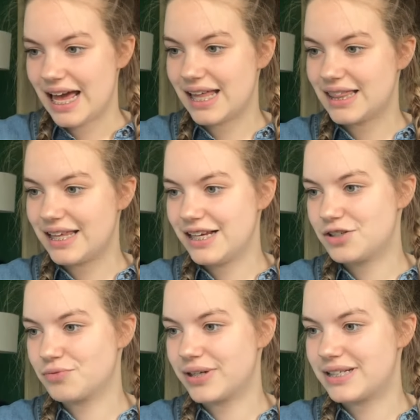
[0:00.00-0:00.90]
And
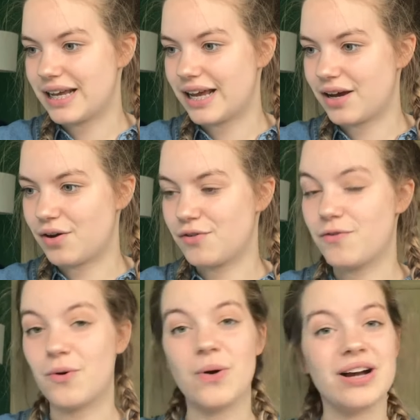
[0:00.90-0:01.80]
these retail
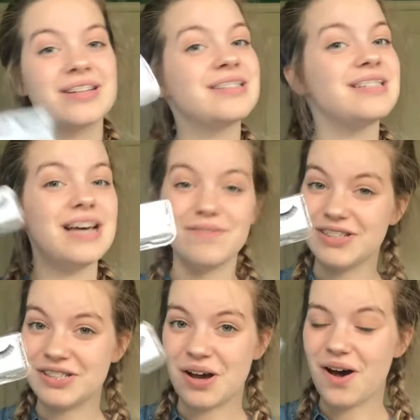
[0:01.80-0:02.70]
for
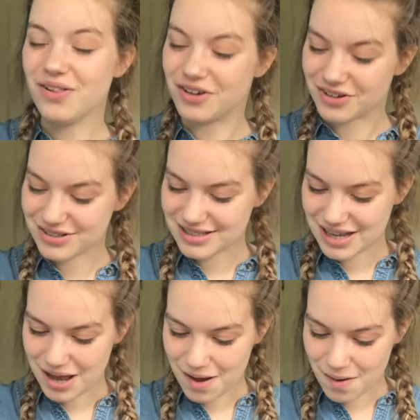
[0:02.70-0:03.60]
$7.
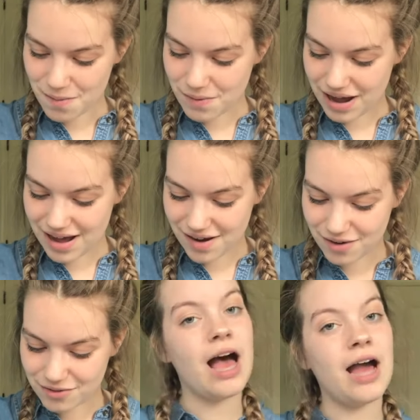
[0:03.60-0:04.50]

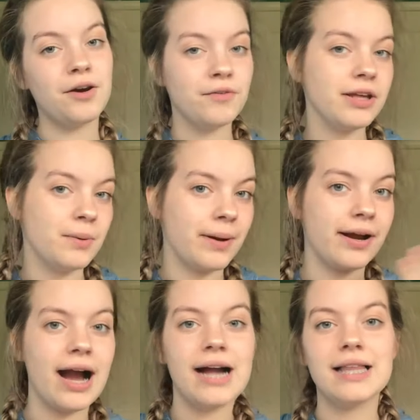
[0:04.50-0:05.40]
Wow. I don't really
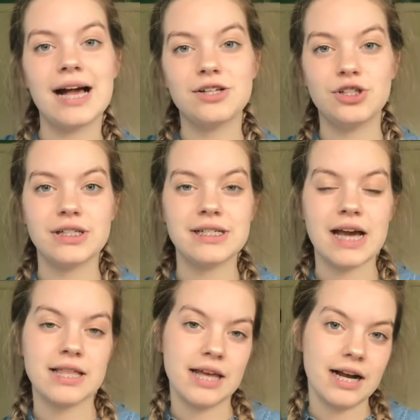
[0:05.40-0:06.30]
wear eyelashes.
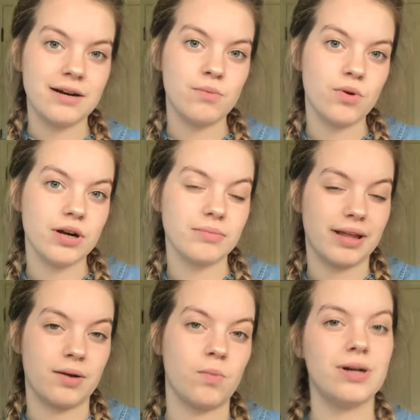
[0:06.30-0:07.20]
I think I wore them
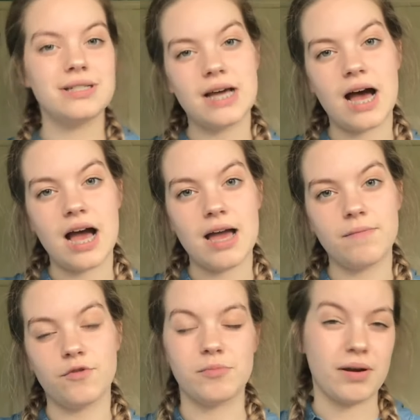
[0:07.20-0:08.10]
like one
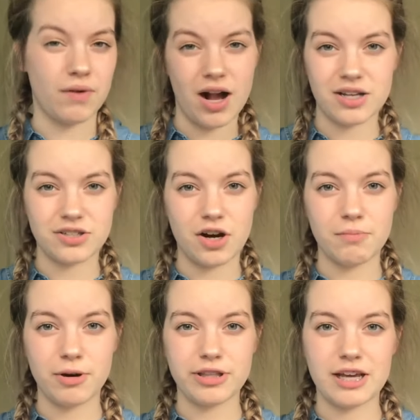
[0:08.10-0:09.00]
time for my Rockstar
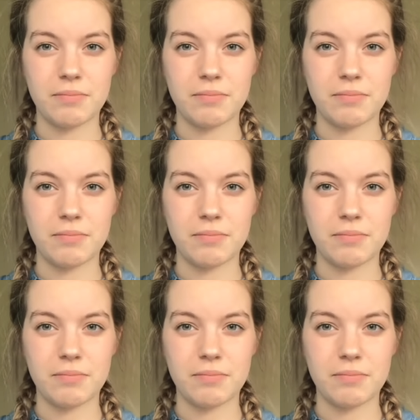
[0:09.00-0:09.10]
birthday